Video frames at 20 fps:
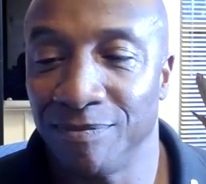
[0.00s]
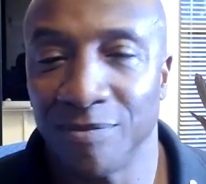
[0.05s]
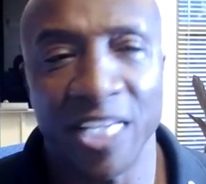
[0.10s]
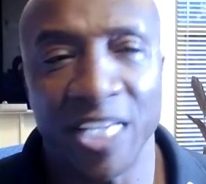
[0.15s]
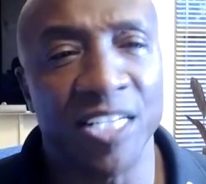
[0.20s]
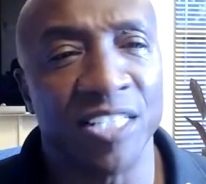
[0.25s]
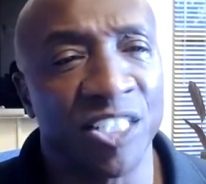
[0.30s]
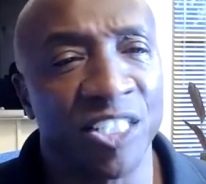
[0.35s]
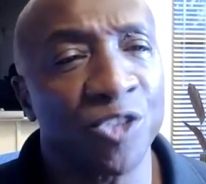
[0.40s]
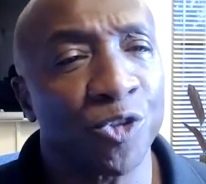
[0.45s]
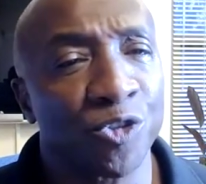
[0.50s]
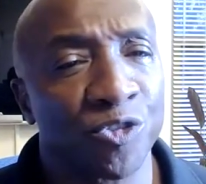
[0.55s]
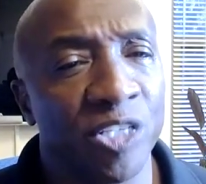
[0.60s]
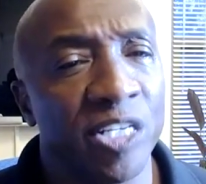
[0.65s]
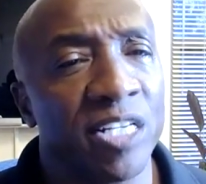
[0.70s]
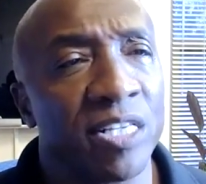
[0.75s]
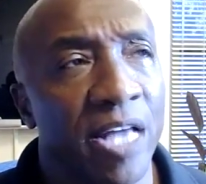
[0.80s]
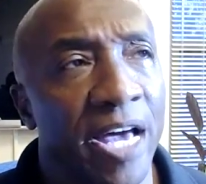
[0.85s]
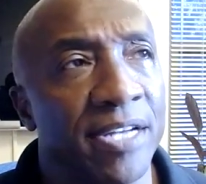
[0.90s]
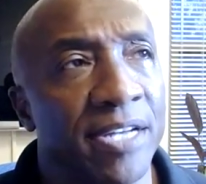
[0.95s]
And the Central
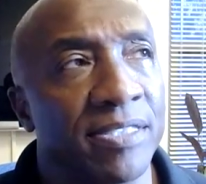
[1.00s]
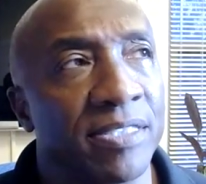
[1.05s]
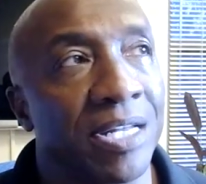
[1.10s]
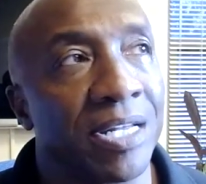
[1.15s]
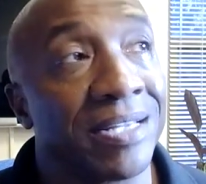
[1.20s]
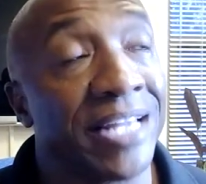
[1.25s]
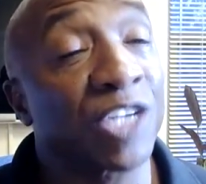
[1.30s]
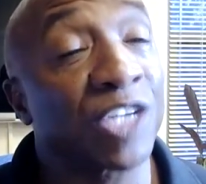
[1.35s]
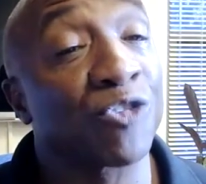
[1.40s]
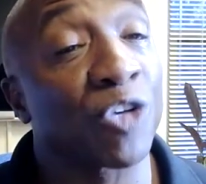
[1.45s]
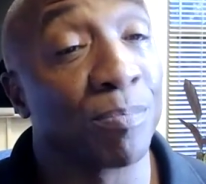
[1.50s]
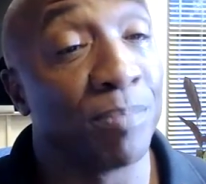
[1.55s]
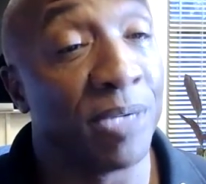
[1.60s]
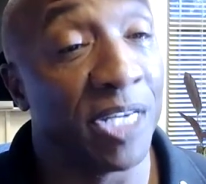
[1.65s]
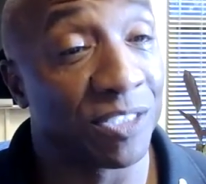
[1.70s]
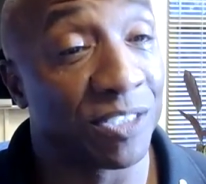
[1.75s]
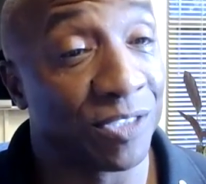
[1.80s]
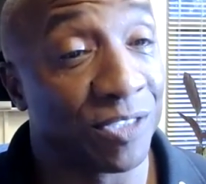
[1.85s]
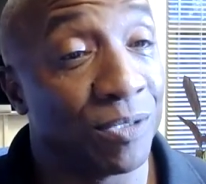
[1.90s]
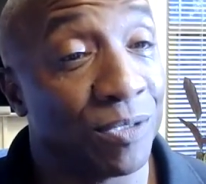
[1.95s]
City line is an electric
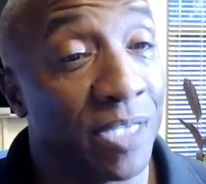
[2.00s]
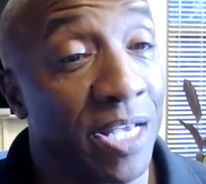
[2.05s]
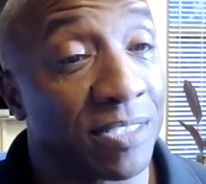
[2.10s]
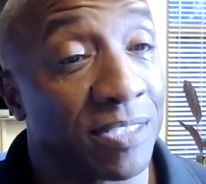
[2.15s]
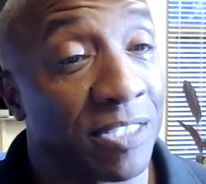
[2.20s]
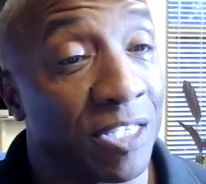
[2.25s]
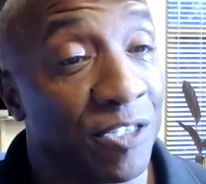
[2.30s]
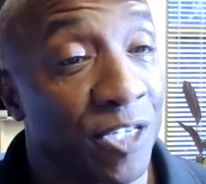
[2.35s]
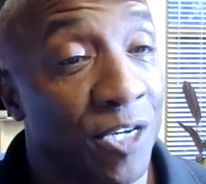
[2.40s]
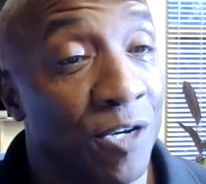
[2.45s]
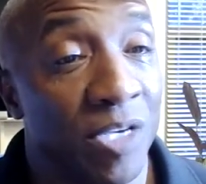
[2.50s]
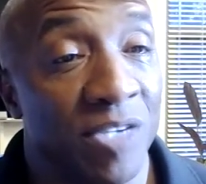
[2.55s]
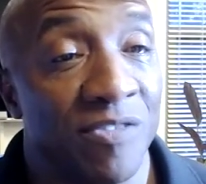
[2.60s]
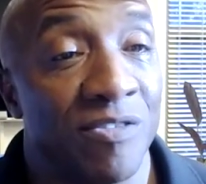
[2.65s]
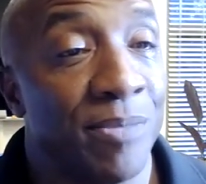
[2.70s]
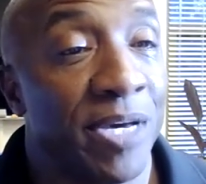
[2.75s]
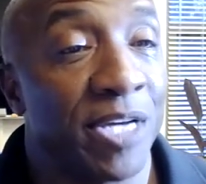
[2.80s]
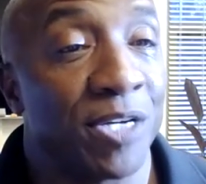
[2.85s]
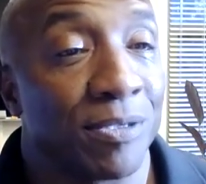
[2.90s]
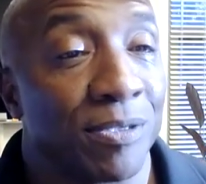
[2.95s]
bus too. Yes, there you go.
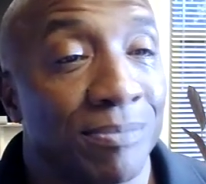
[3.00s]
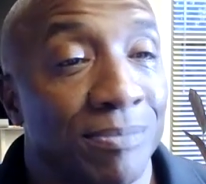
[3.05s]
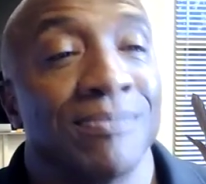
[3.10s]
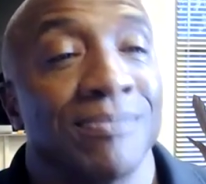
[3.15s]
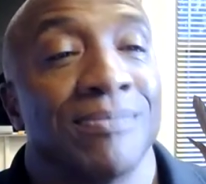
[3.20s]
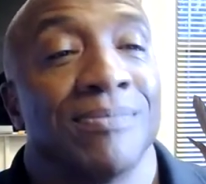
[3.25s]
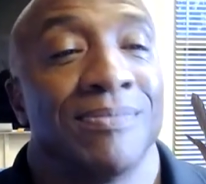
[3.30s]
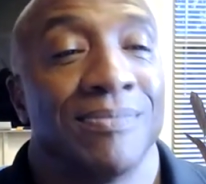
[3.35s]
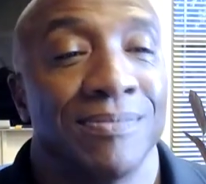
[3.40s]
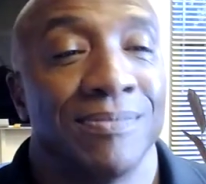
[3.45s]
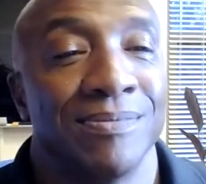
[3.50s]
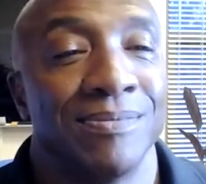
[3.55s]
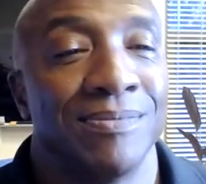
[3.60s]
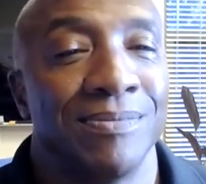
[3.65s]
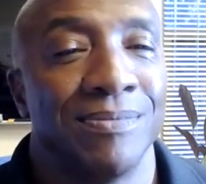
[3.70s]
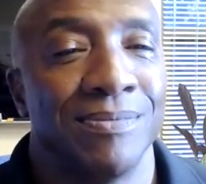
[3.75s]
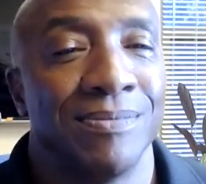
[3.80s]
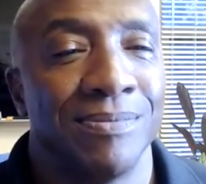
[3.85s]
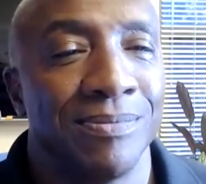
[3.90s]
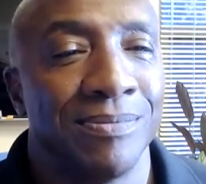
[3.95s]
Even better.
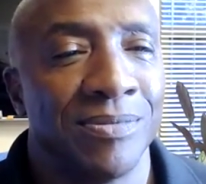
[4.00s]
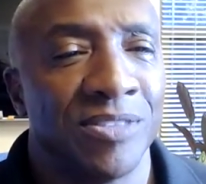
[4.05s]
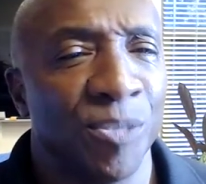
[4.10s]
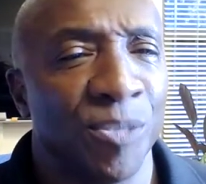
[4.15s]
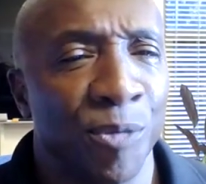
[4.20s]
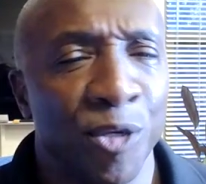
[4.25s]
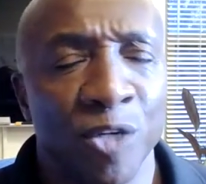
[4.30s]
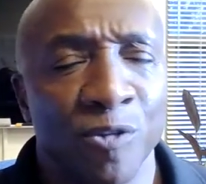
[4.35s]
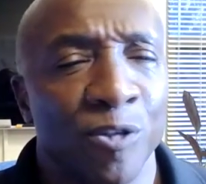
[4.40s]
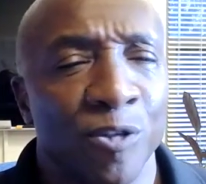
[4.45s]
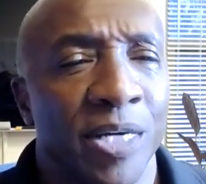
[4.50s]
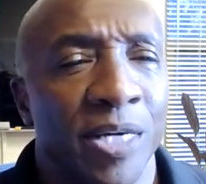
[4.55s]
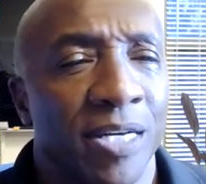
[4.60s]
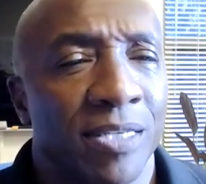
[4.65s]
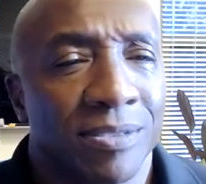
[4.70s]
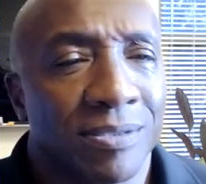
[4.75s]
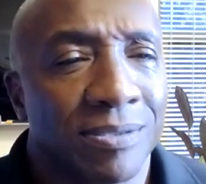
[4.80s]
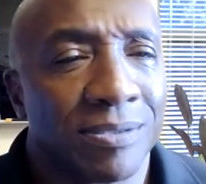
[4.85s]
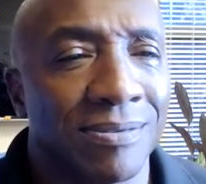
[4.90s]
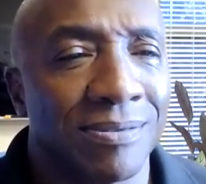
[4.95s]
It's a beautiful
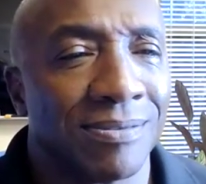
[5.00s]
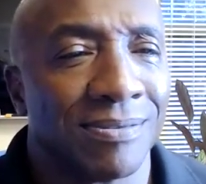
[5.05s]
bus.